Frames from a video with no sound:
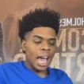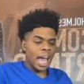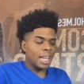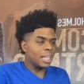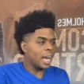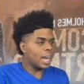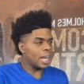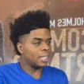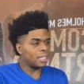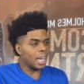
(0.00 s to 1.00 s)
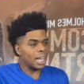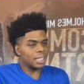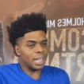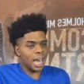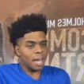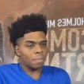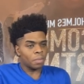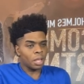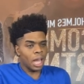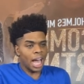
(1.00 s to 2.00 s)
And then it says that
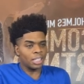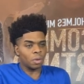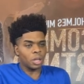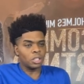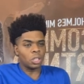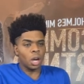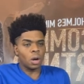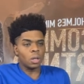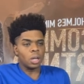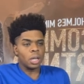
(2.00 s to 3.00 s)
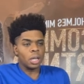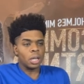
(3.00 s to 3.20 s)
as a result,